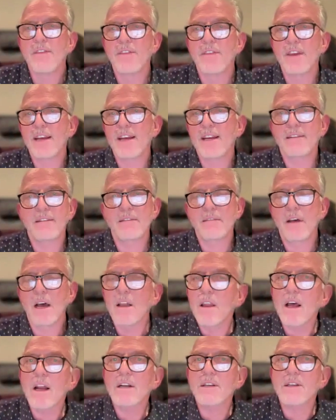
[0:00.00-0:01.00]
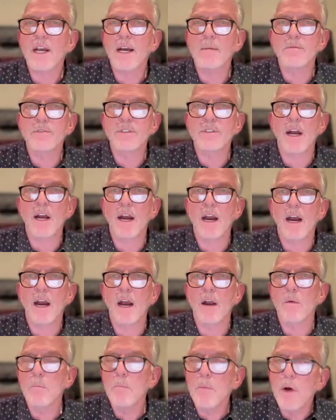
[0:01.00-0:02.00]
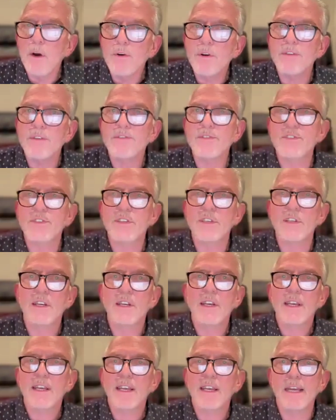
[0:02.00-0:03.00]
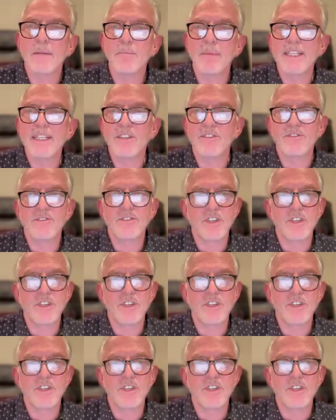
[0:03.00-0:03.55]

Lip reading: then a lot of times our motives can be